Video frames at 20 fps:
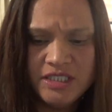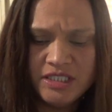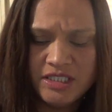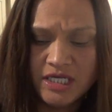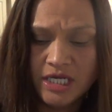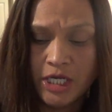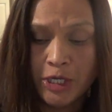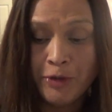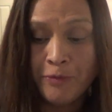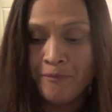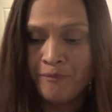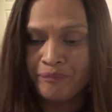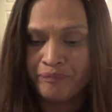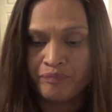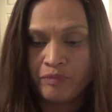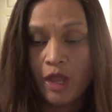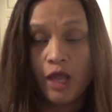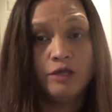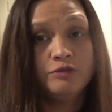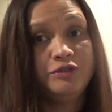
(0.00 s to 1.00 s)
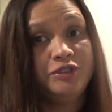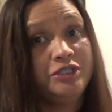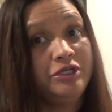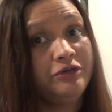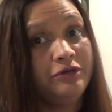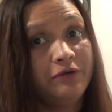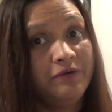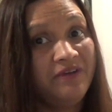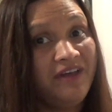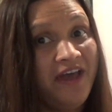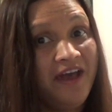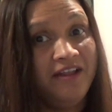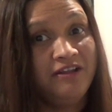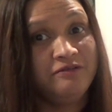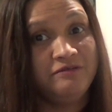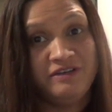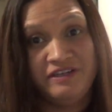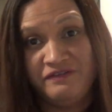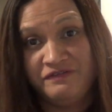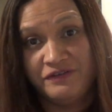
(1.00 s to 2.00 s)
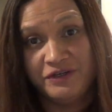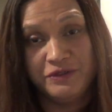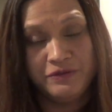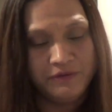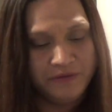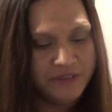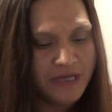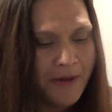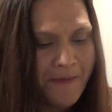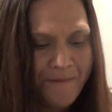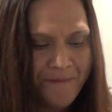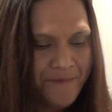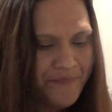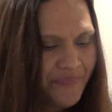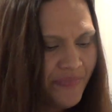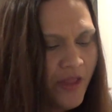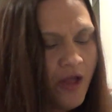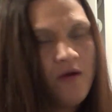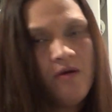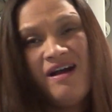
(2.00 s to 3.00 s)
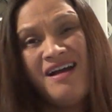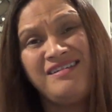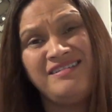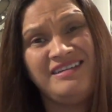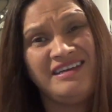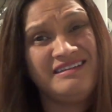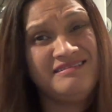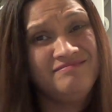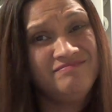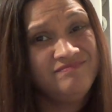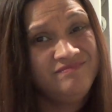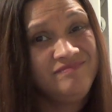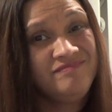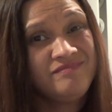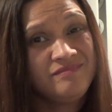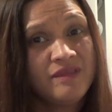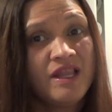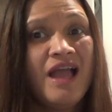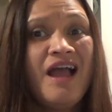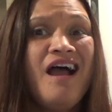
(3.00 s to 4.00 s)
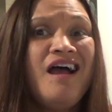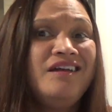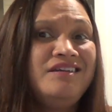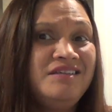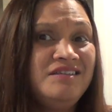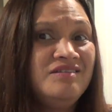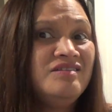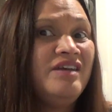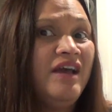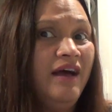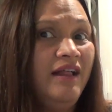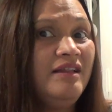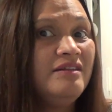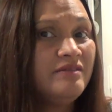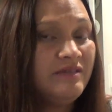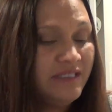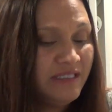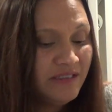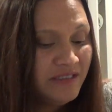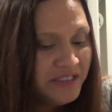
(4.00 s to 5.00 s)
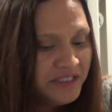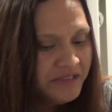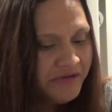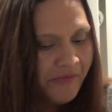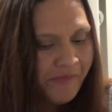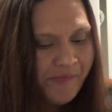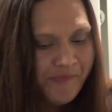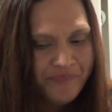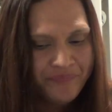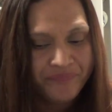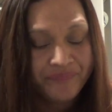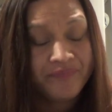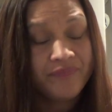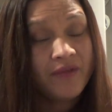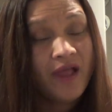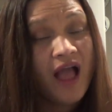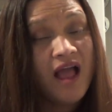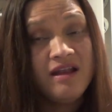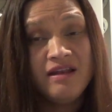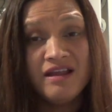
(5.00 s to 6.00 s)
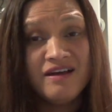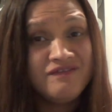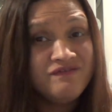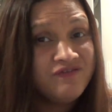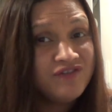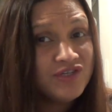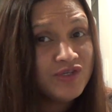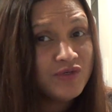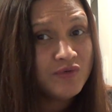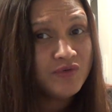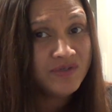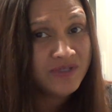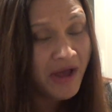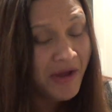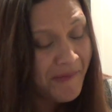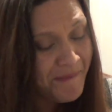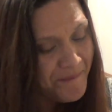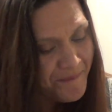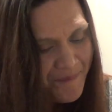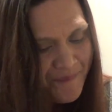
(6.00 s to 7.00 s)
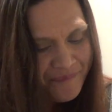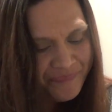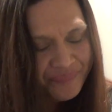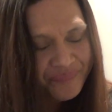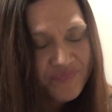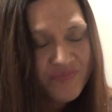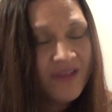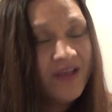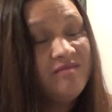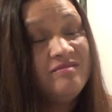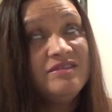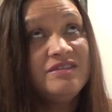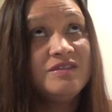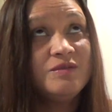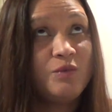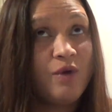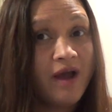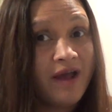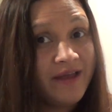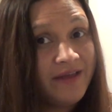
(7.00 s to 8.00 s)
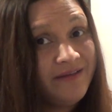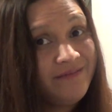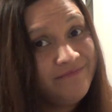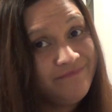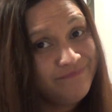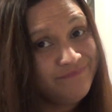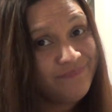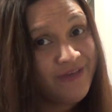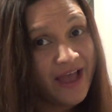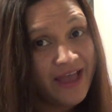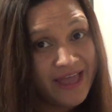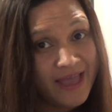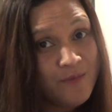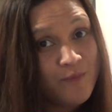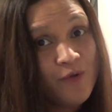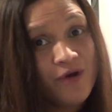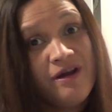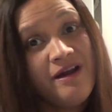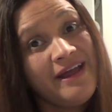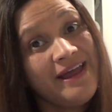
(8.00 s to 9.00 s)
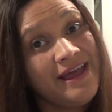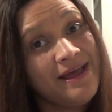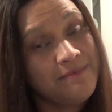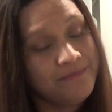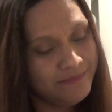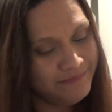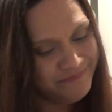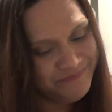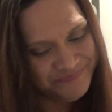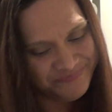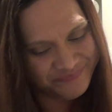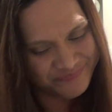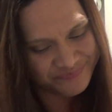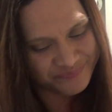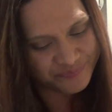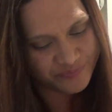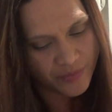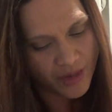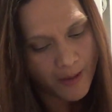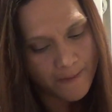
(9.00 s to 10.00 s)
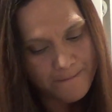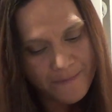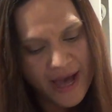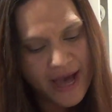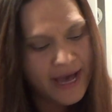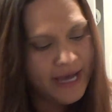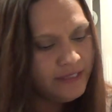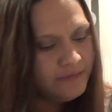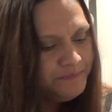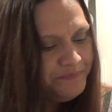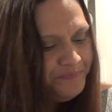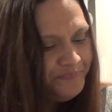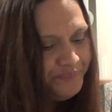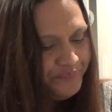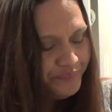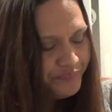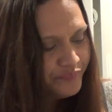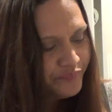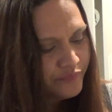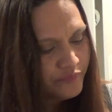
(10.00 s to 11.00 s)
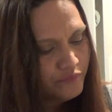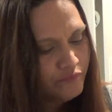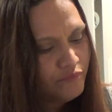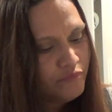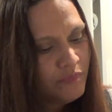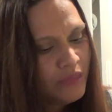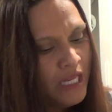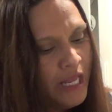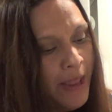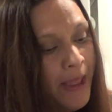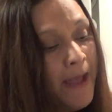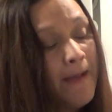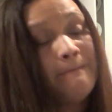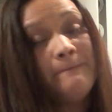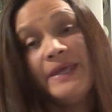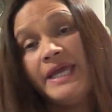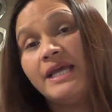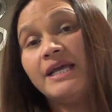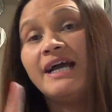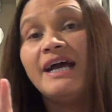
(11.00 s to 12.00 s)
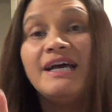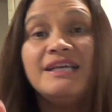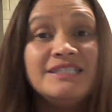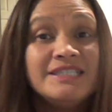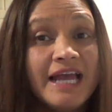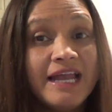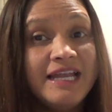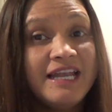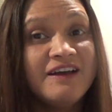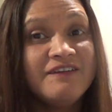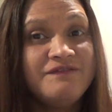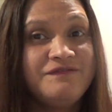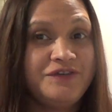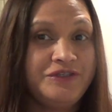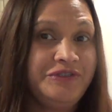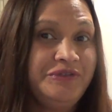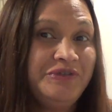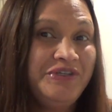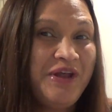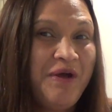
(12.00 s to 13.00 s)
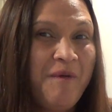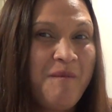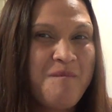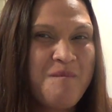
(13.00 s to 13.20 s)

is a zero calorie food. No, I need, I need calories. I love food. This is why I am where I am. But because I love food,